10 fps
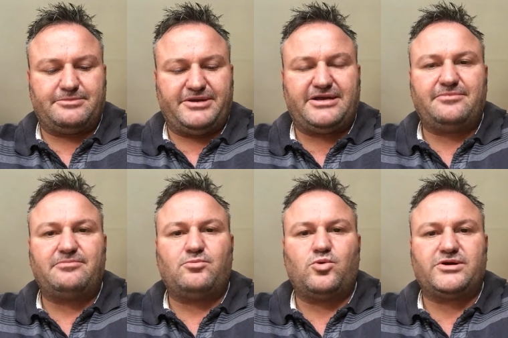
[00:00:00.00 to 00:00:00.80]
become a
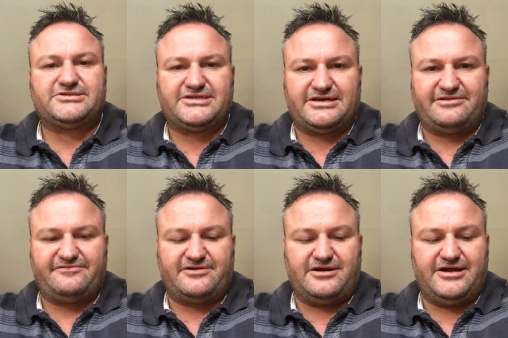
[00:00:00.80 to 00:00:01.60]
more
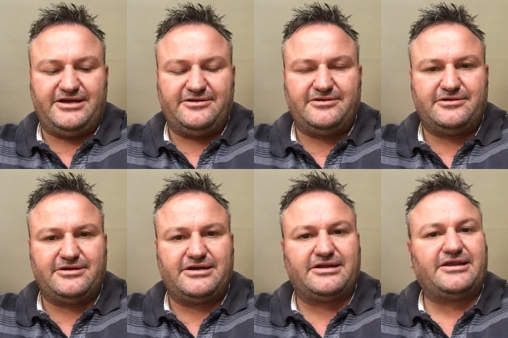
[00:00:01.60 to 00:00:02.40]
attractive guy,
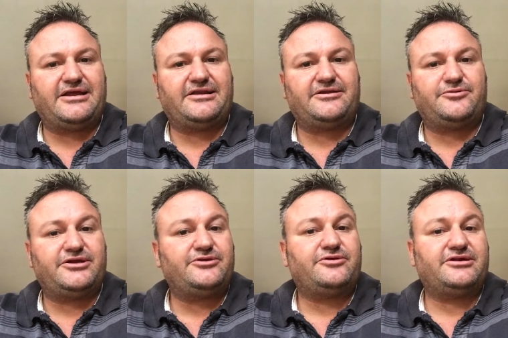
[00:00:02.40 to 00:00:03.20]
and then you
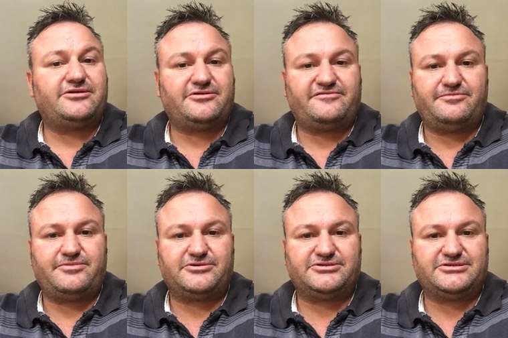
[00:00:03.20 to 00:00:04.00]
need to get rid of
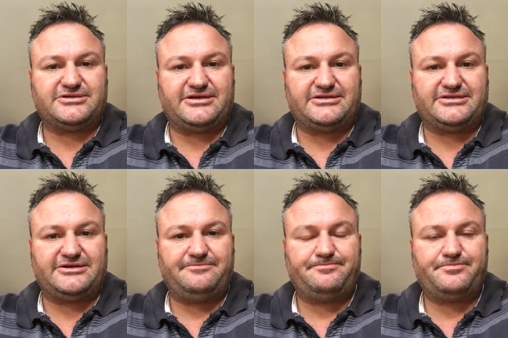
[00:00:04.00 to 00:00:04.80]
approach anxiety.
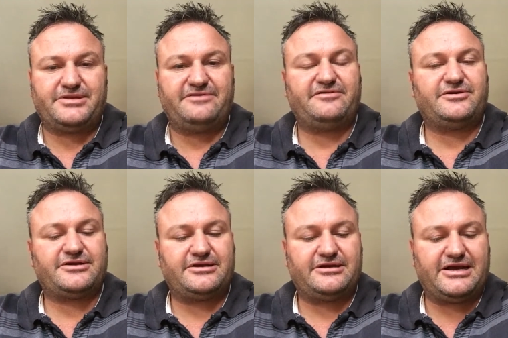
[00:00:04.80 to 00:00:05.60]
If you
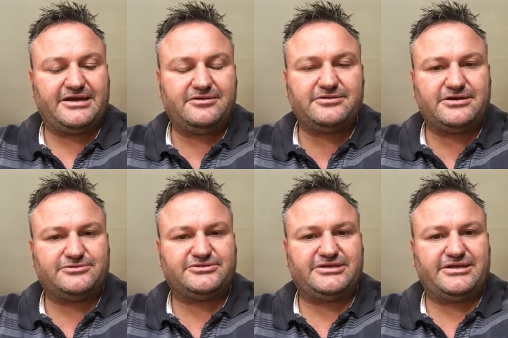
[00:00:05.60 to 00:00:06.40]
can handle
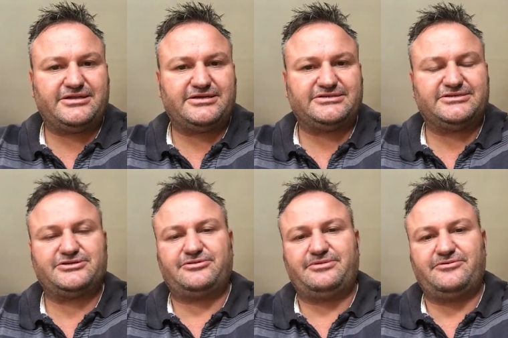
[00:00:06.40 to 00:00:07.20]
those three things, it's
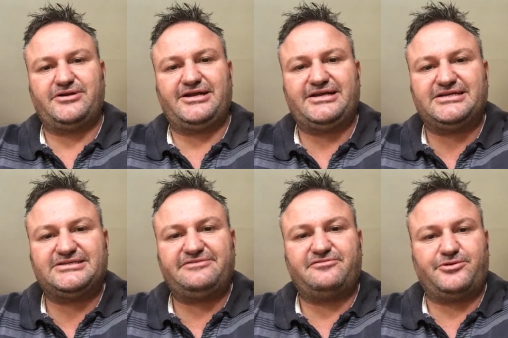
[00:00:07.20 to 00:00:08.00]
going to be really
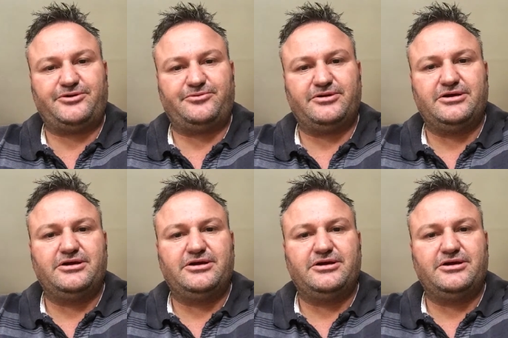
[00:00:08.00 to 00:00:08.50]
easy for you